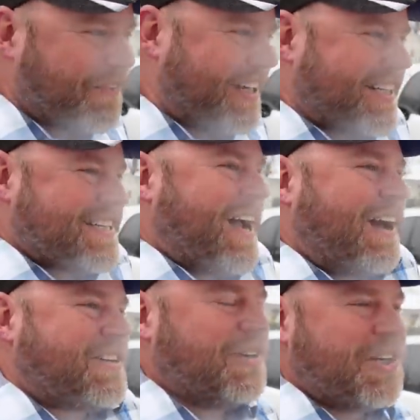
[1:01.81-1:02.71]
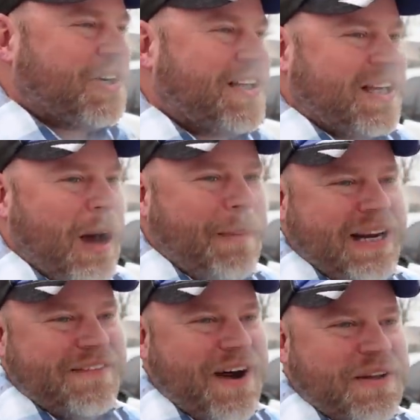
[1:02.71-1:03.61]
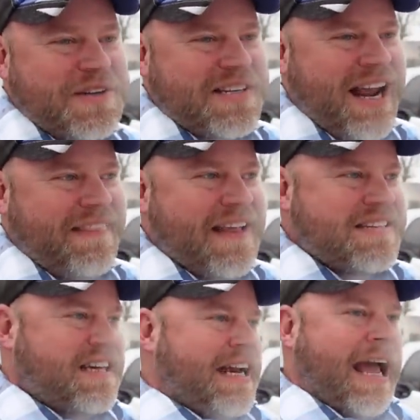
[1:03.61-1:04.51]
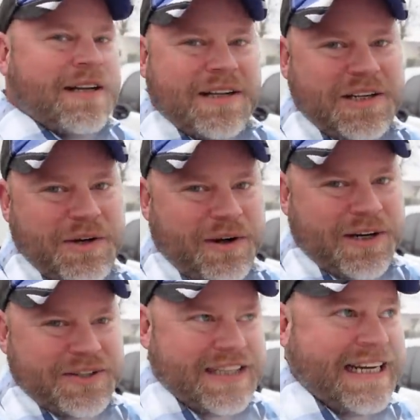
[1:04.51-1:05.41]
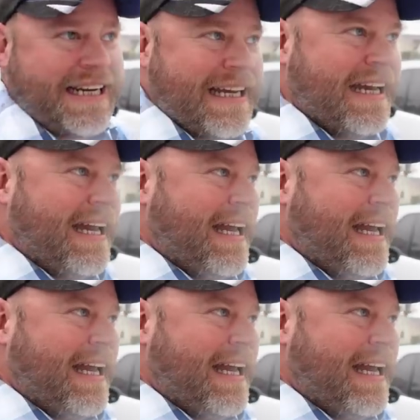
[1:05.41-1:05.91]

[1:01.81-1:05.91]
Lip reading: We just got to enjoy the company of others and then skedaddle and do our own thing.